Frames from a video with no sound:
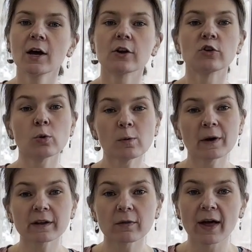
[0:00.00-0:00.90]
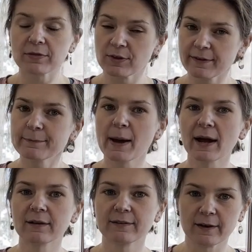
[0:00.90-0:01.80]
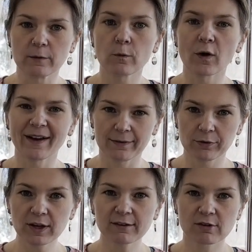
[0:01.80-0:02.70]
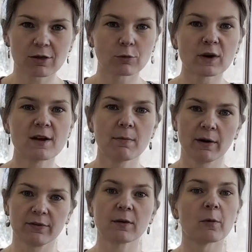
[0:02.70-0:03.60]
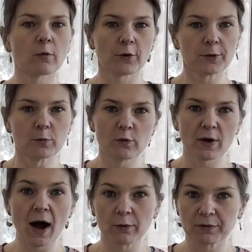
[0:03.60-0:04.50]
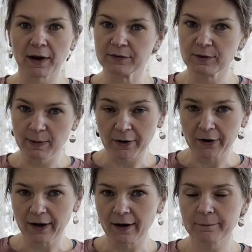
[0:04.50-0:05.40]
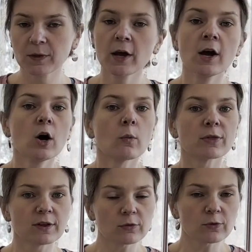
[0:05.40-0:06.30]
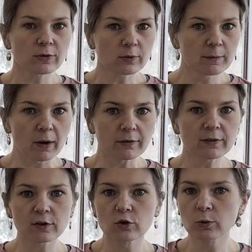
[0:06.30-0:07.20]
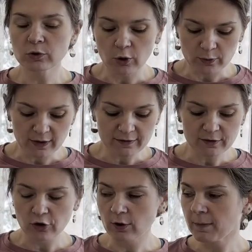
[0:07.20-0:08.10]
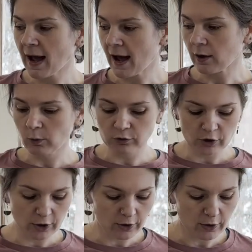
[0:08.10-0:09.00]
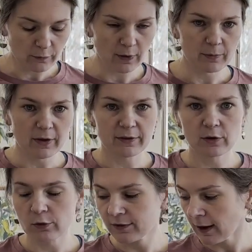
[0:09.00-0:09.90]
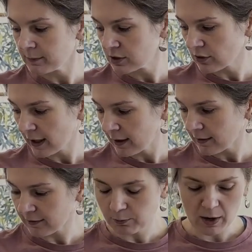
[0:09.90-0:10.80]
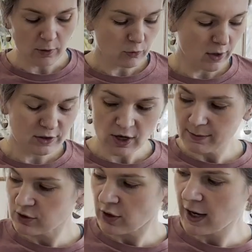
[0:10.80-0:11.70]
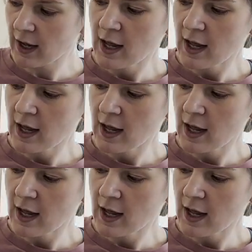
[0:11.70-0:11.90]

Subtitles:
You will want to let this bag sit for at least 3 months before you move it outside to bury it. Within those 3 months, you will notice your bag will turn from this substrate, this brown raw substrate,